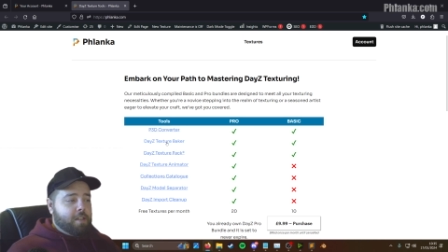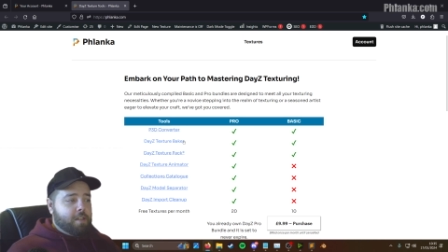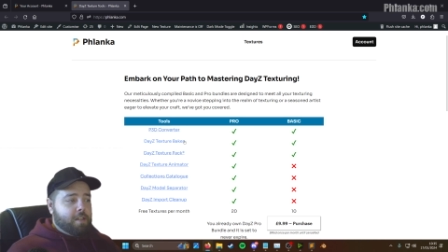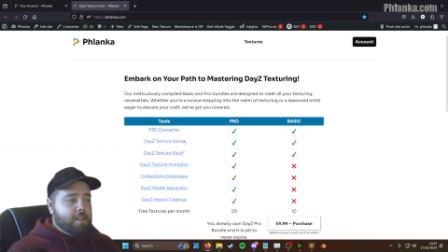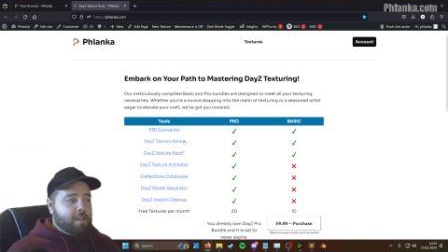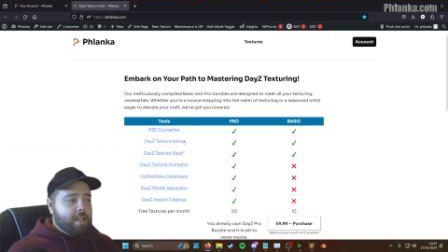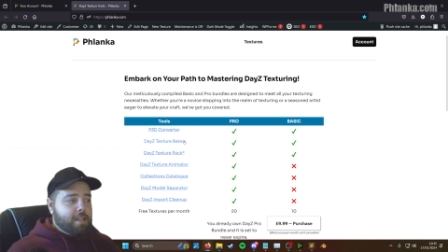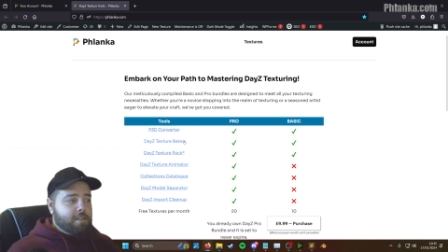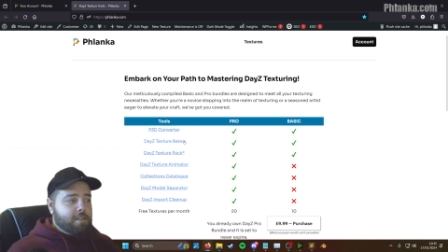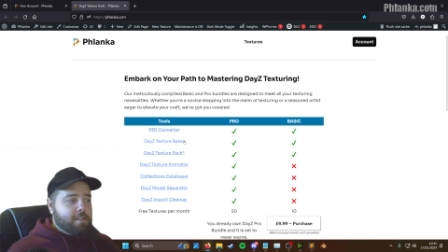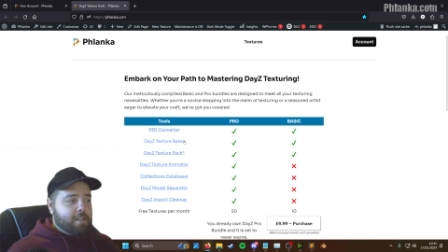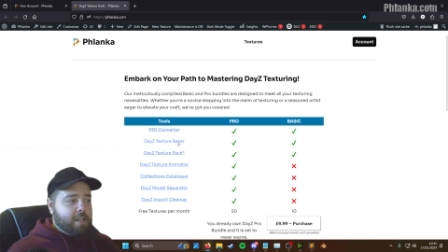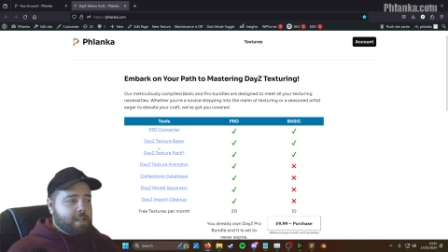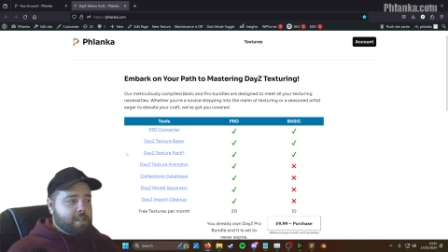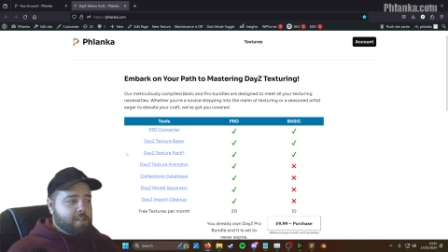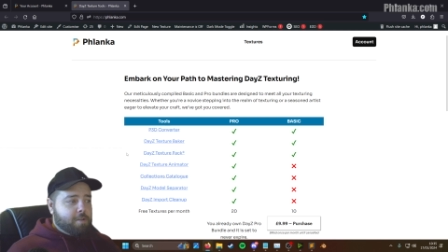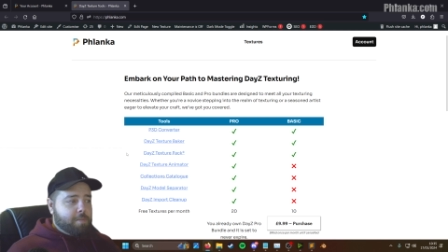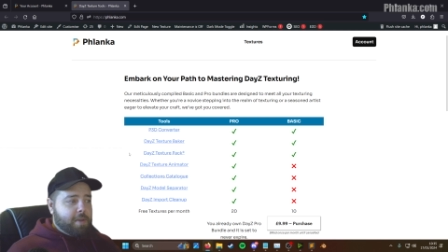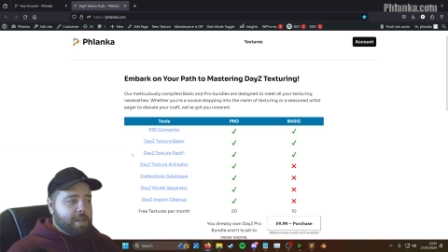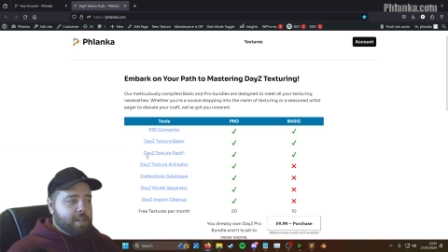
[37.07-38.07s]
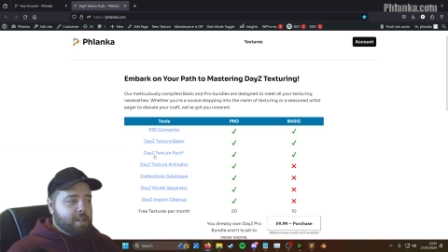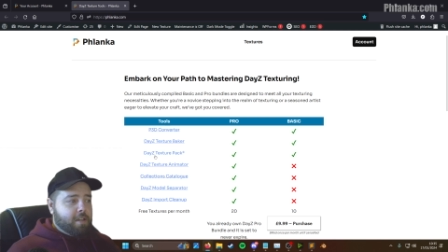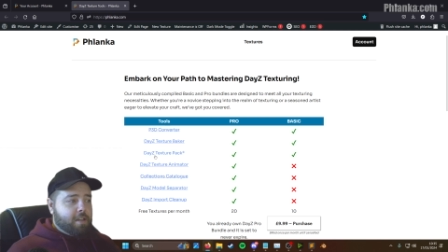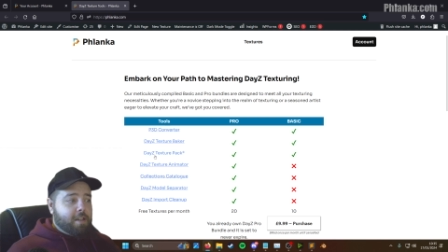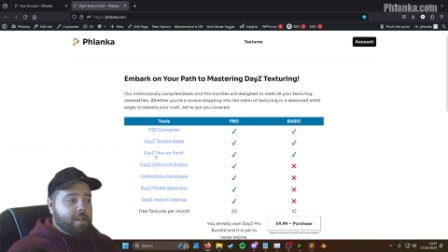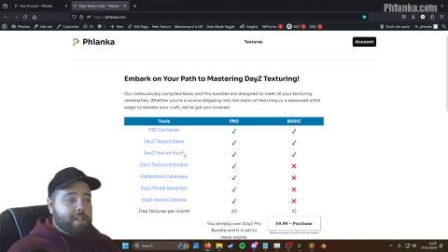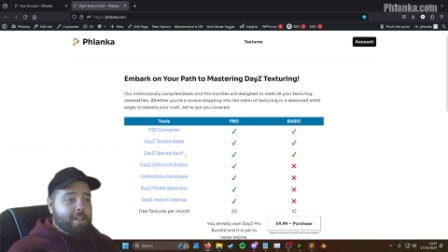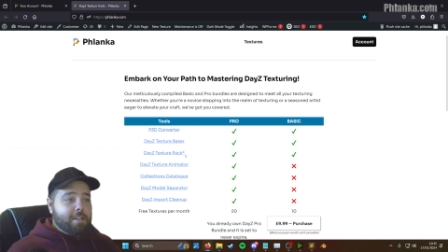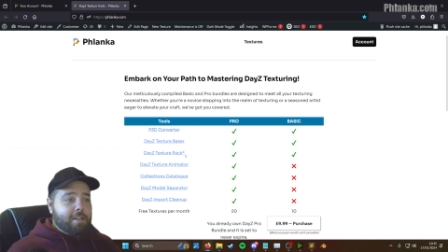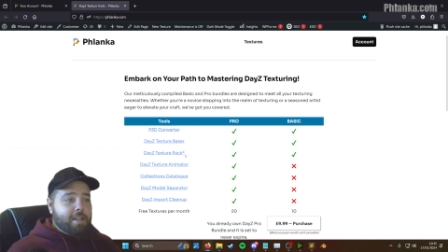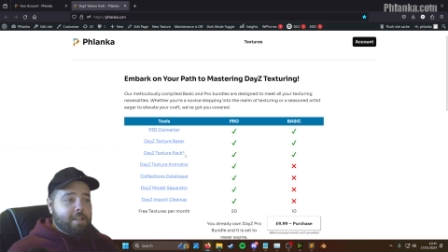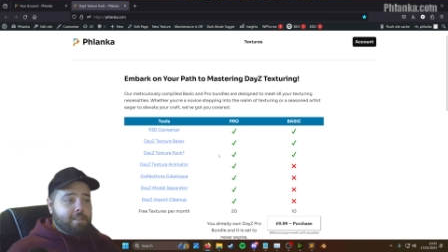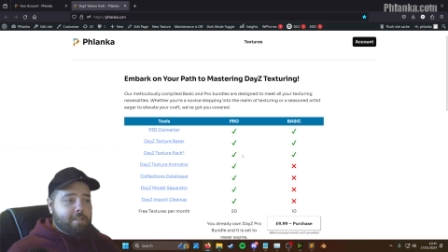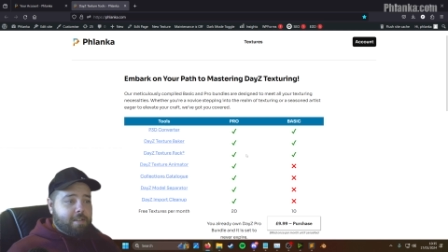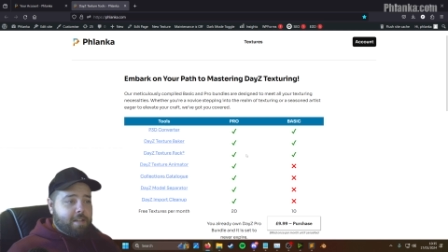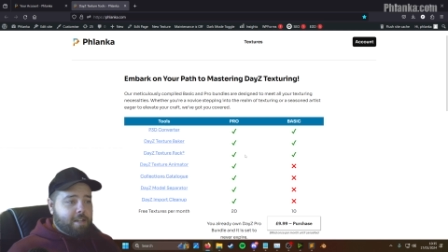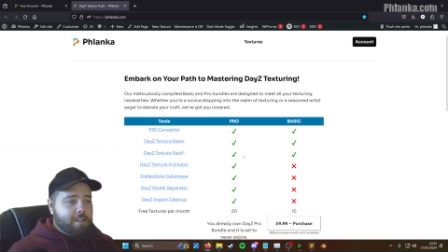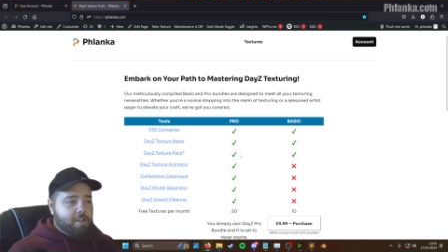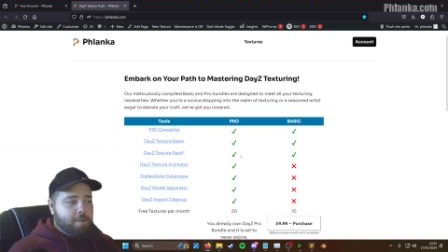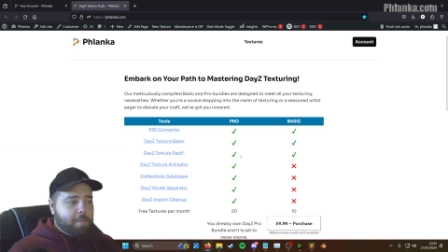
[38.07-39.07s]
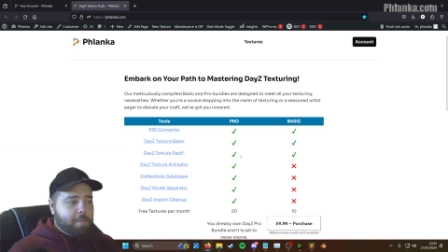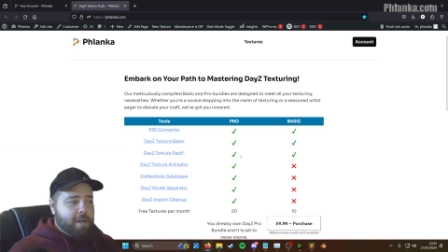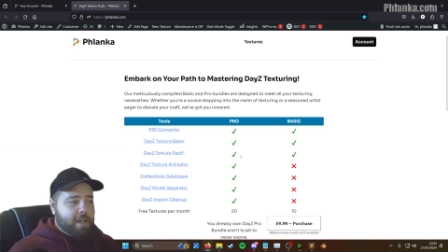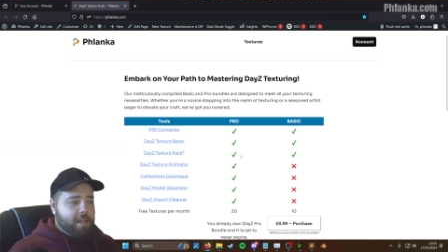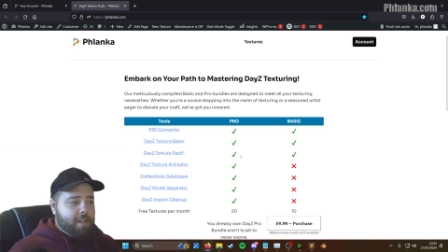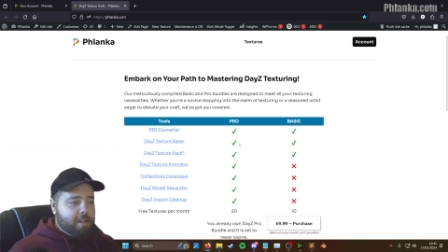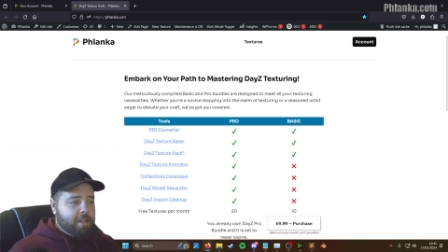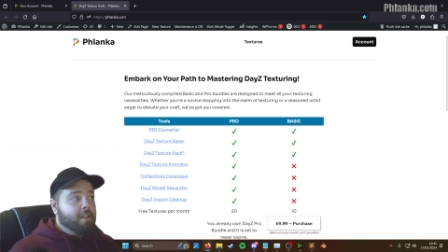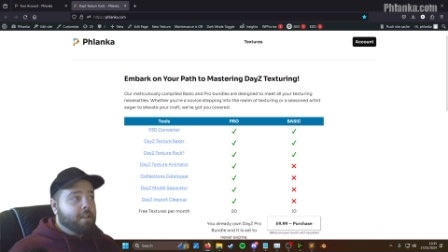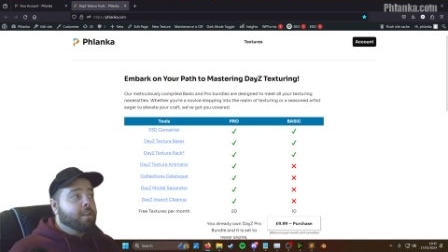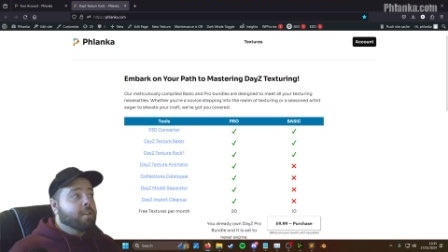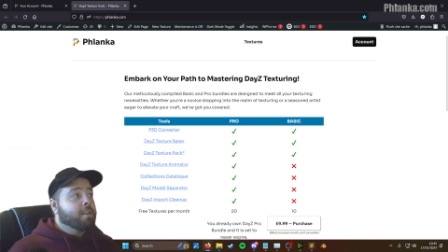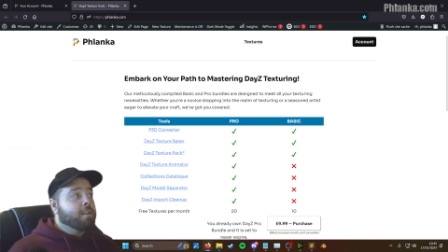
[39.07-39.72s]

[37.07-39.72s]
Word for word: the DayZ Texture Baker, and the DayZ Texture Pack.